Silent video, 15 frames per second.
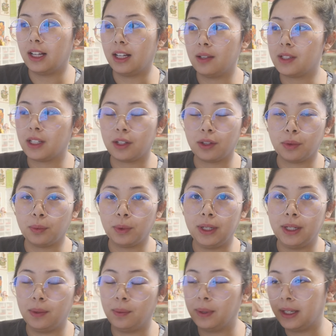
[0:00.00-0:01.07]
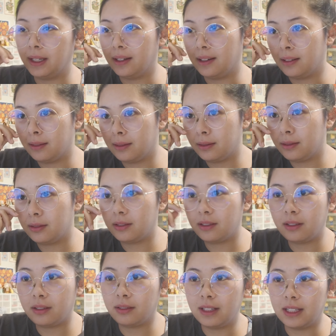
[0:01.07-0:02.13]
Uh, it's like a three in one
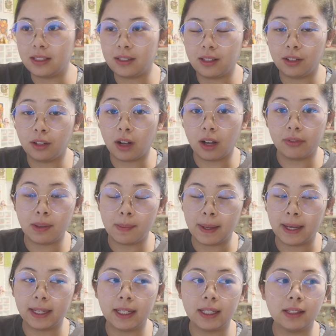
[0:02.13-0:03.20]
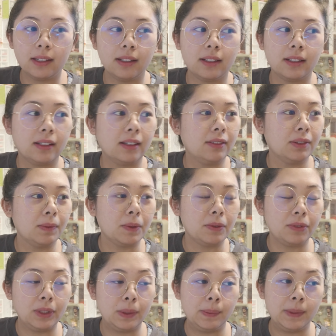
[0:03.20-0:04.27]
instant coffee packet uh, from the
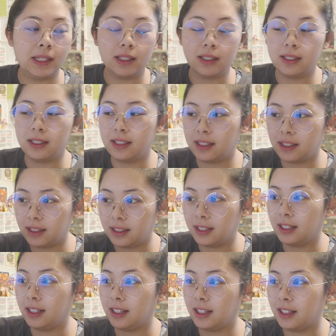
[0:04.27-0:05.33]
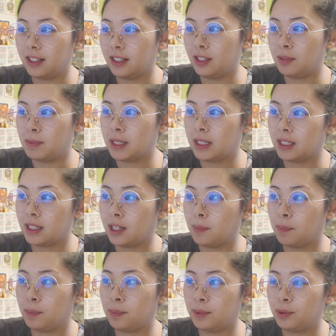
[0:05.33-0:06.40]
Philippines. And you mix it
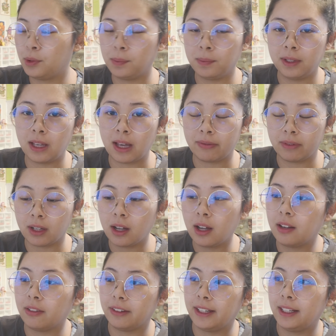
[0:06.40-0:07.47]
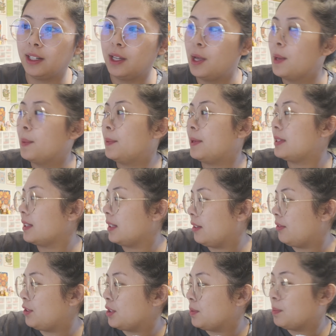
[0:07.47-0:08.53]
up. Normally you have a hot, right? But it's like
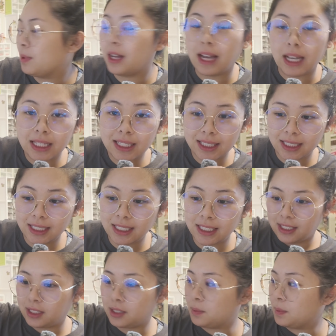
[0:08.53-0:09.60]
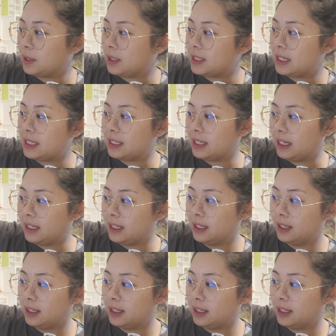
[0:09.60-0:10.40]
if you just put ice in it, this is what it tastes like.